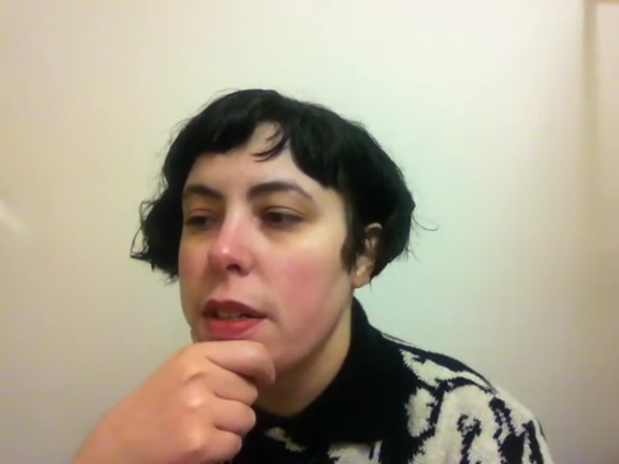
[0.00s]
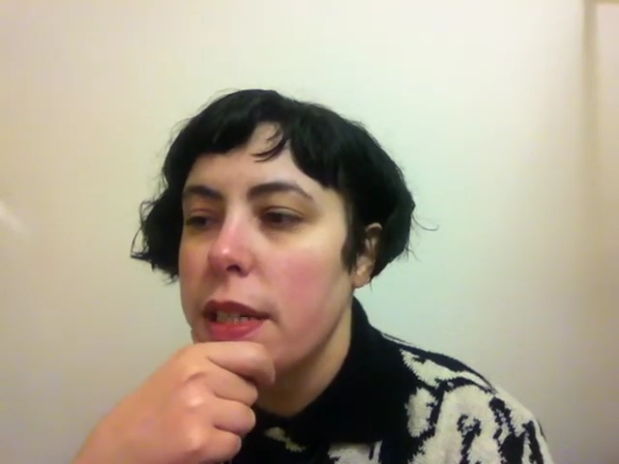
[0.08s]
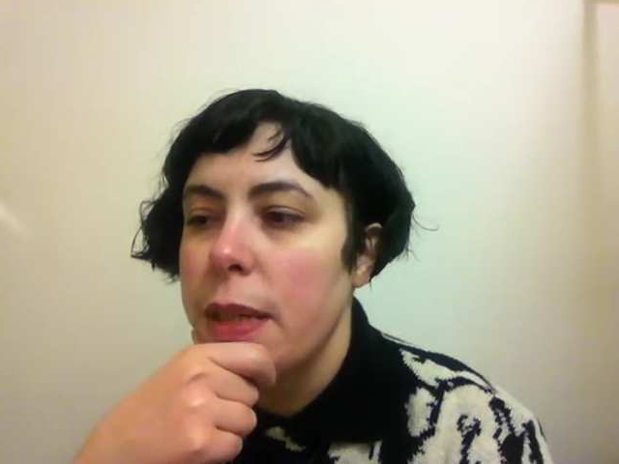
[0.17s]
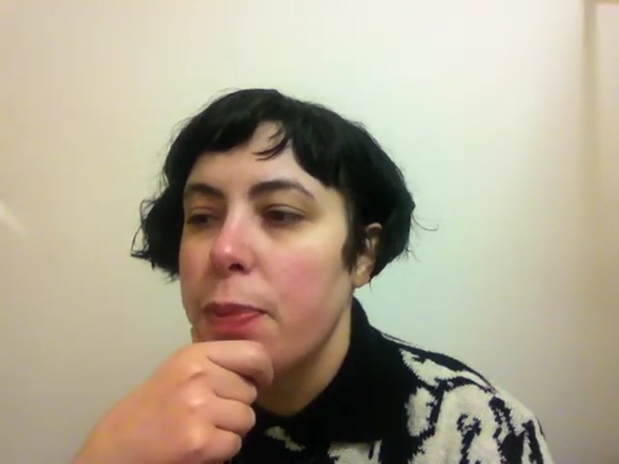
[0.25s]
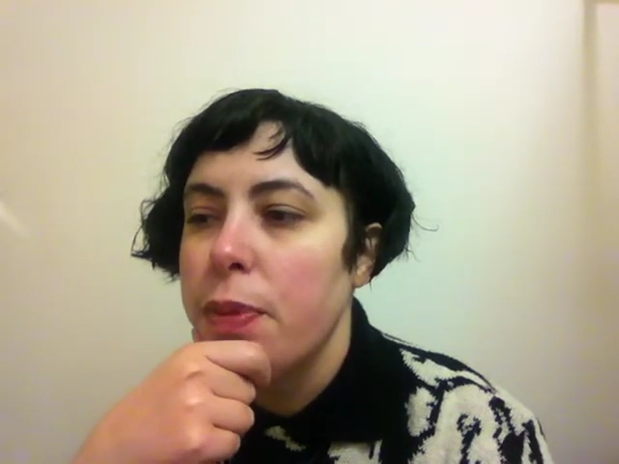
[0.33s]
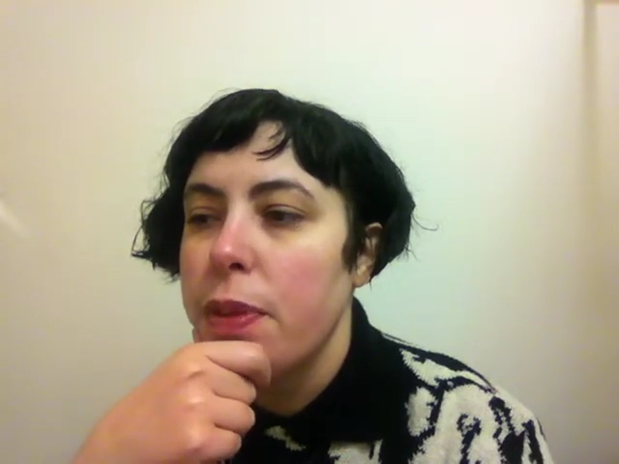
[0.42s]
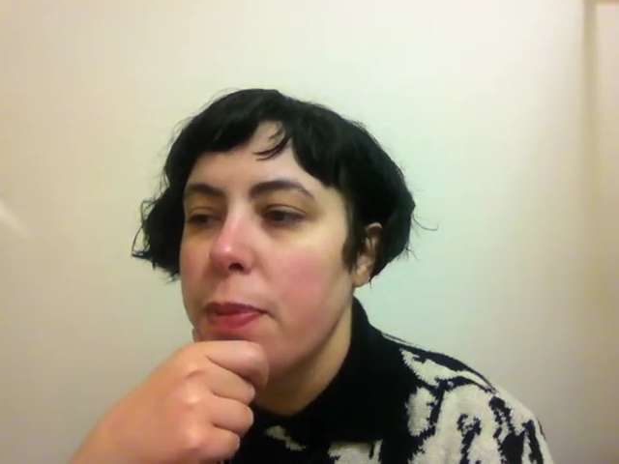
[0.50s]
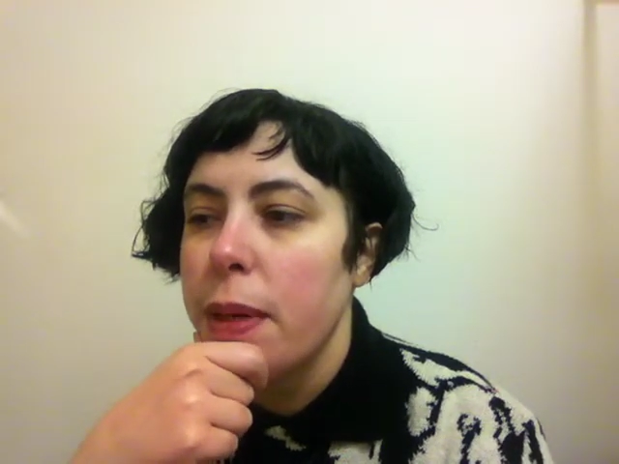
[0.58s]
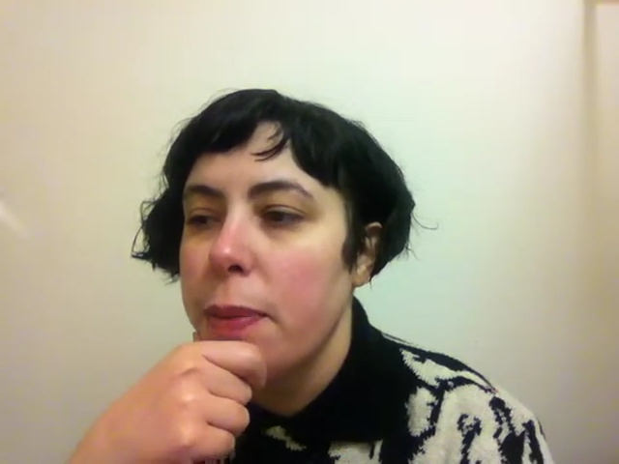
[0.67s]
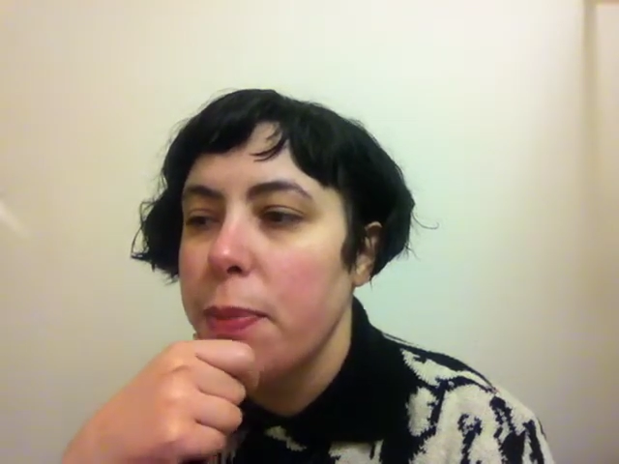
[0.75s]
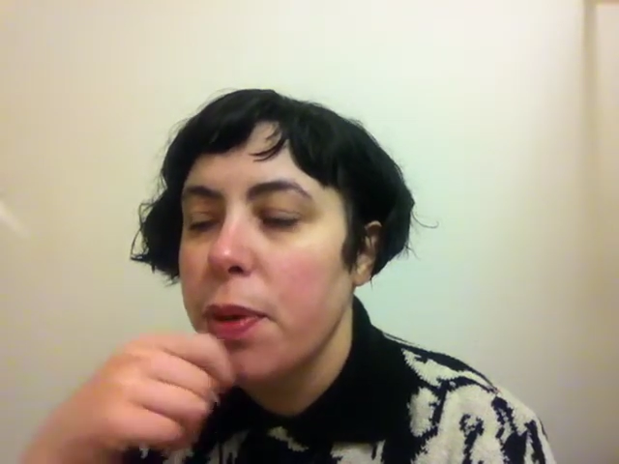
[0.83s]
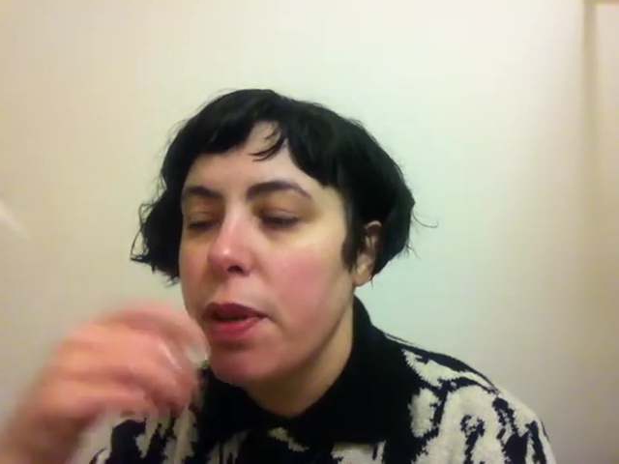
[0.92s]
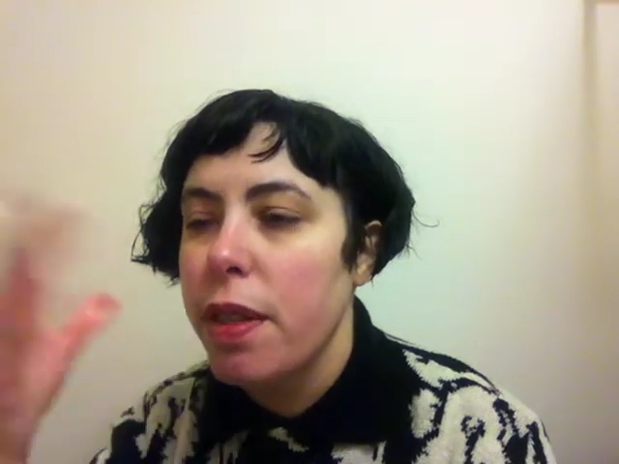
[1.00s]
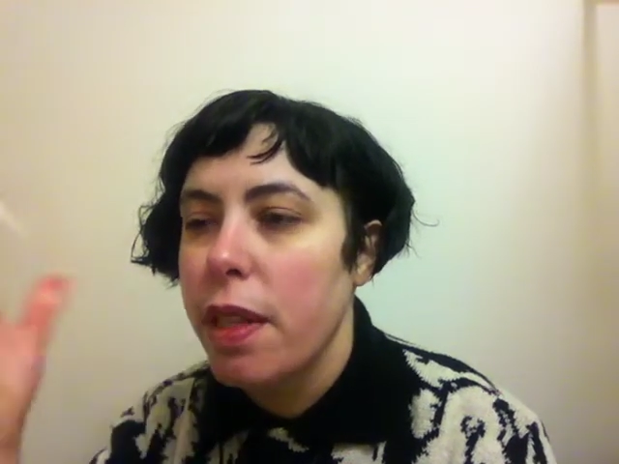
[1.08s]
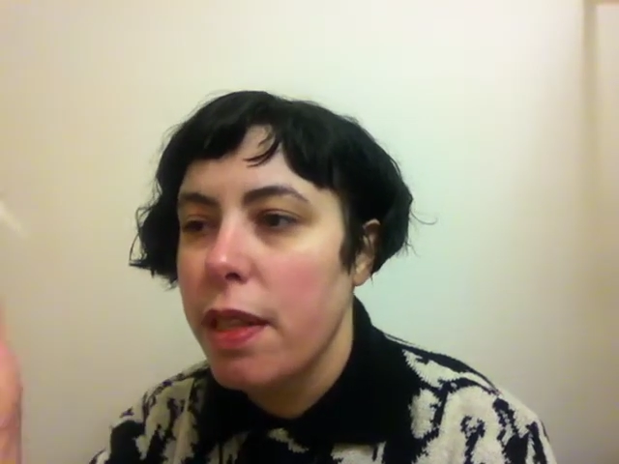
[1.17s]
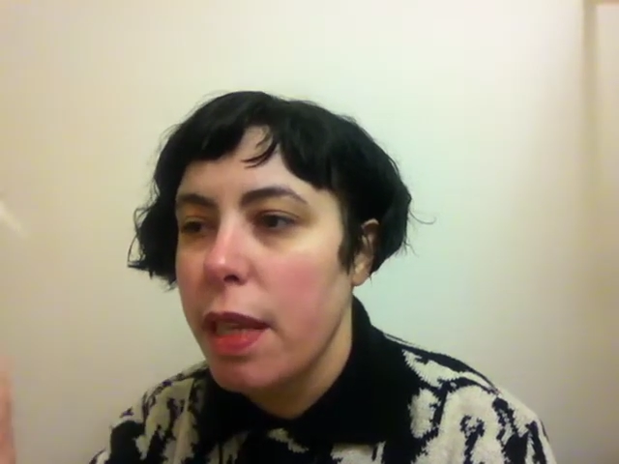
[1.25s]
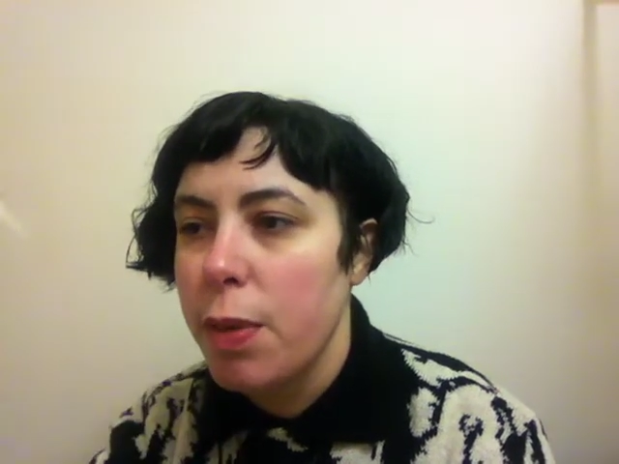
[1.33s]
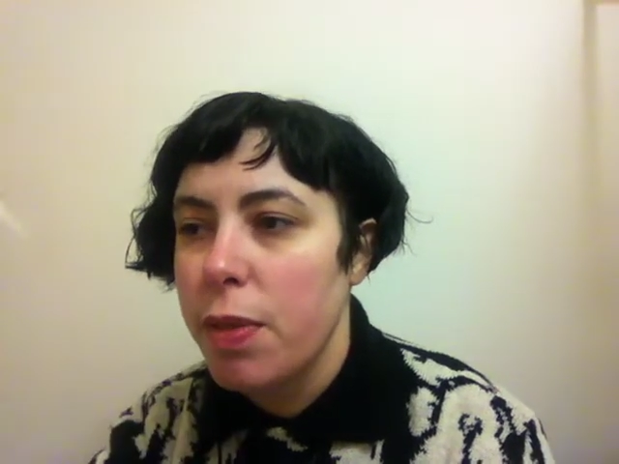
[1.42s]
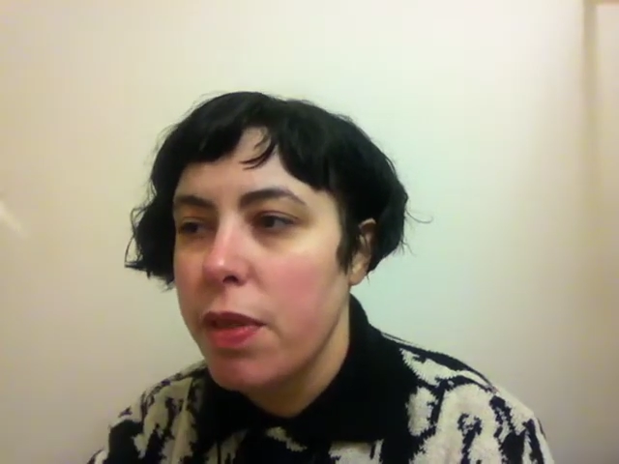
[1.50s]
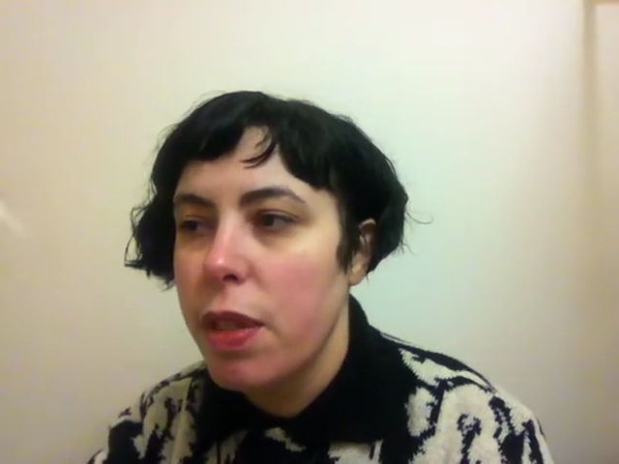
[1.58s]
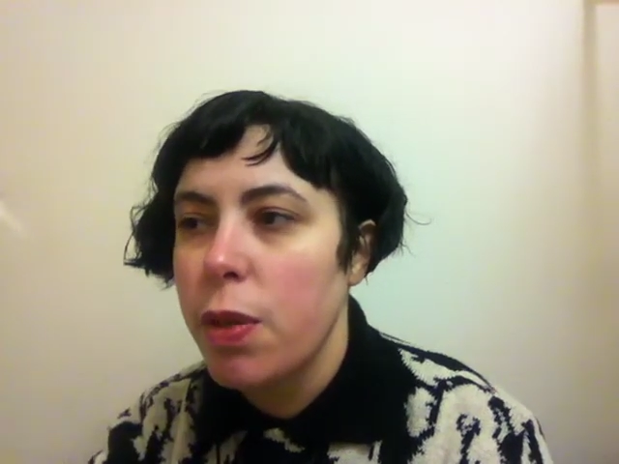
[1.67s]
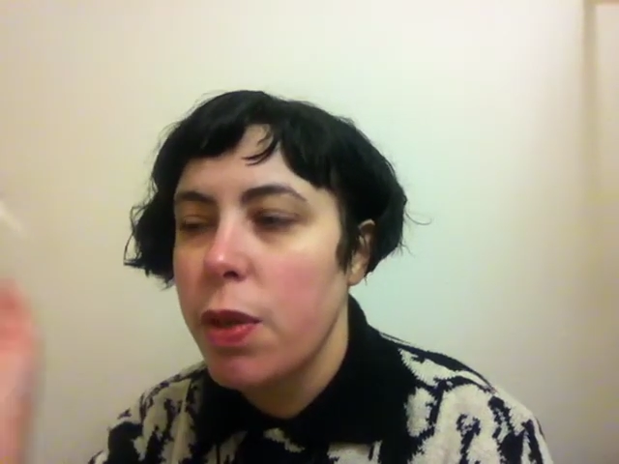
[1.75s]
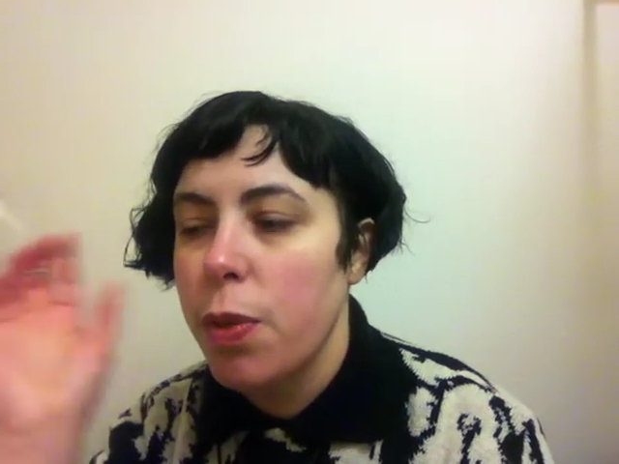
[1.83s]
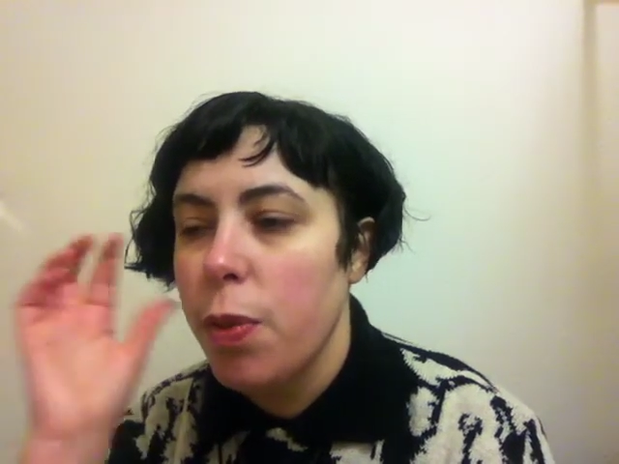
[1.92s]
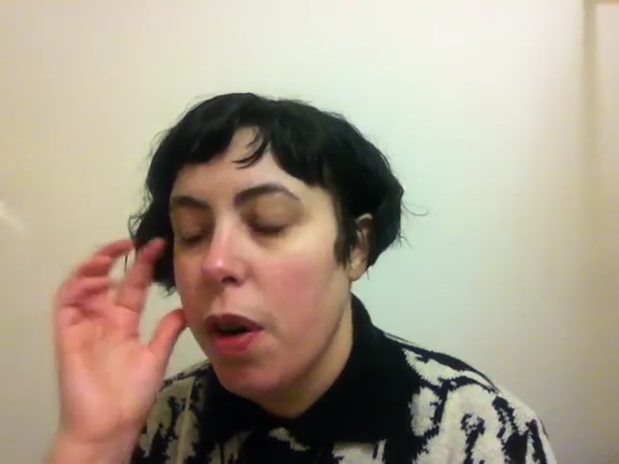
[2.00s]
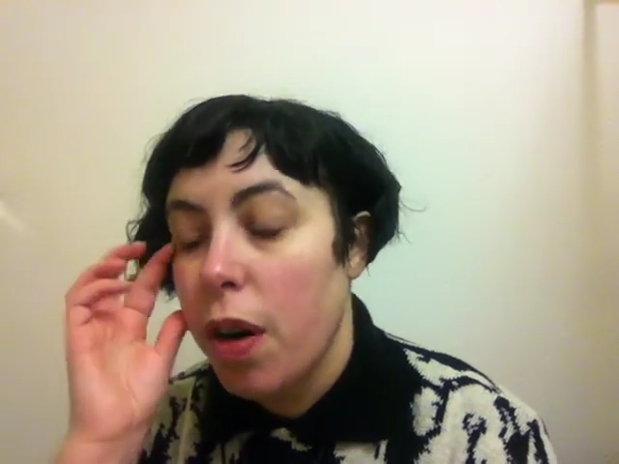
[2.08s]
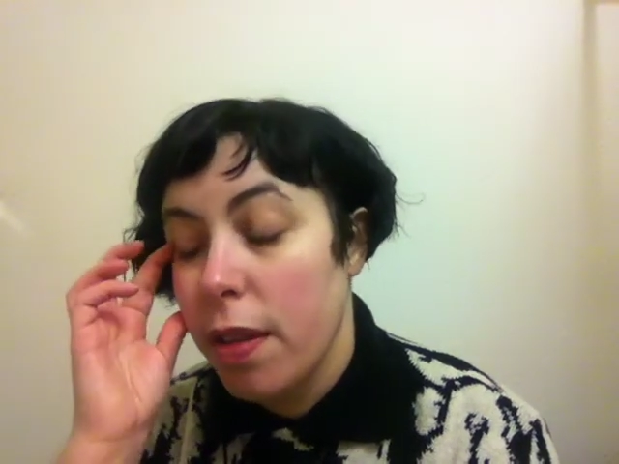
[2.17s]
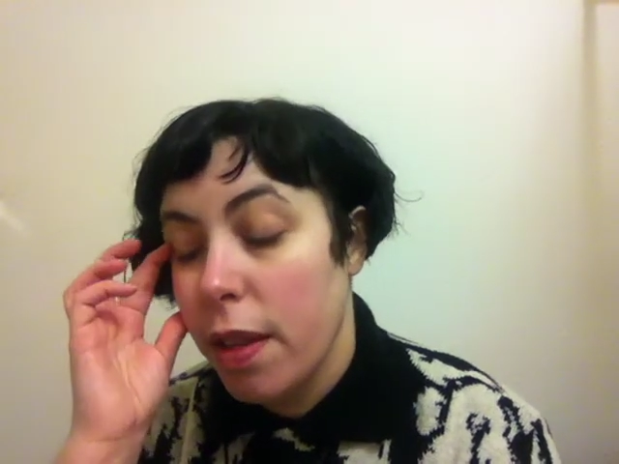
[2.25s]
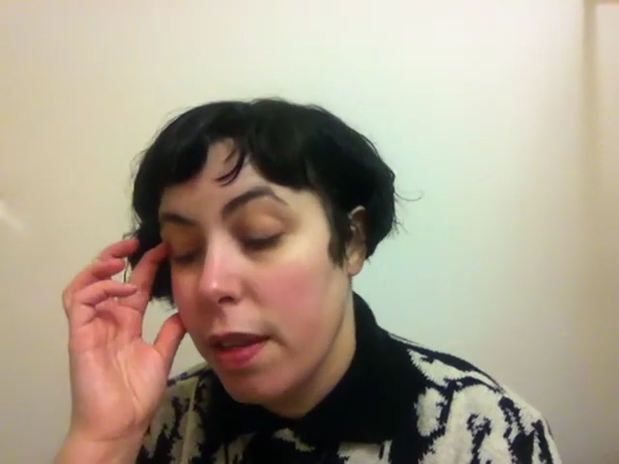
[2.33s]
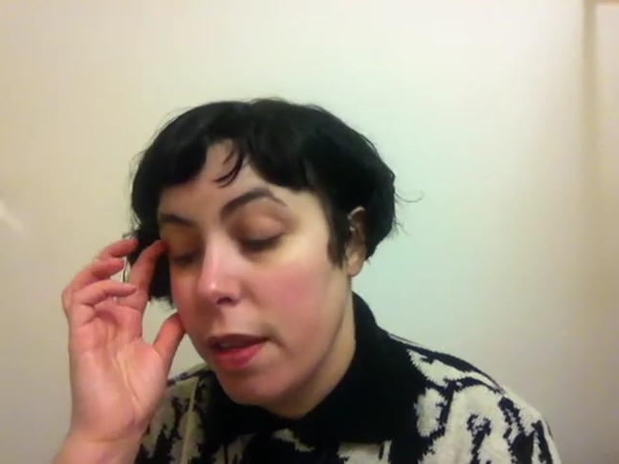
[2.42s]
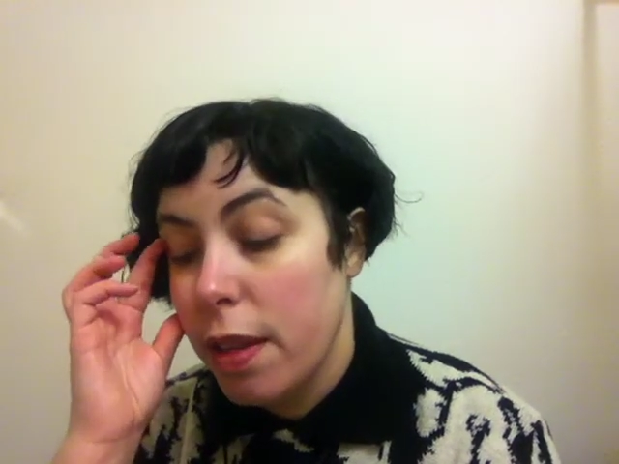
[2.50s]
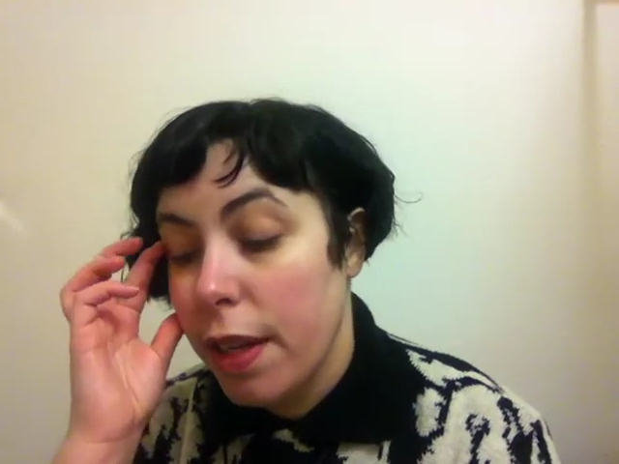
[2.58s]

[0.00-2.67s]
deep with people and that they see who you are, that